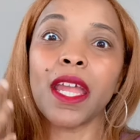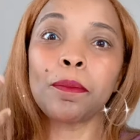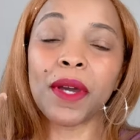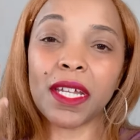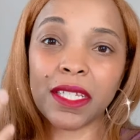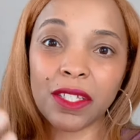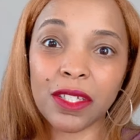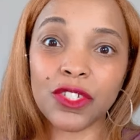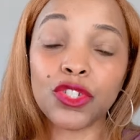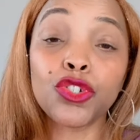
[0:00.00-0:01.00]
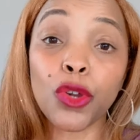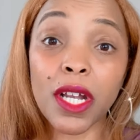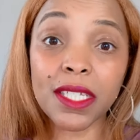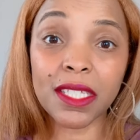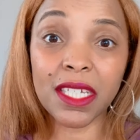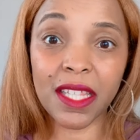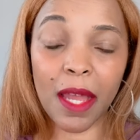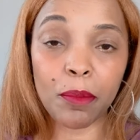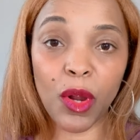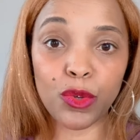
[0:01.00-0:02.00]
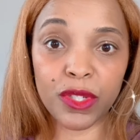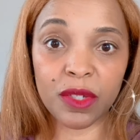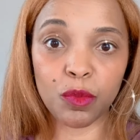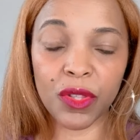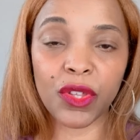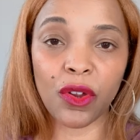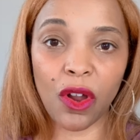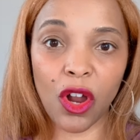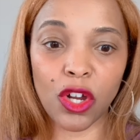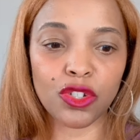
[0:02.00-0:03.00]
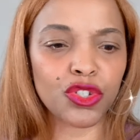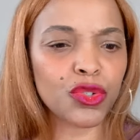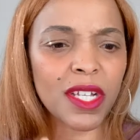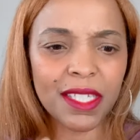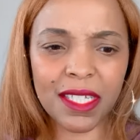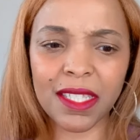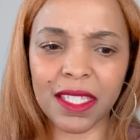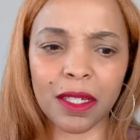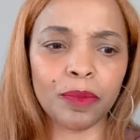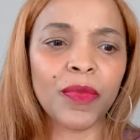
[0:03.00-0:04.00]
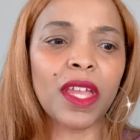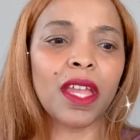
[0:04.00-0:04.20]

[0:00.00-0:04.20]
But trusting that person with your heart, trusting them.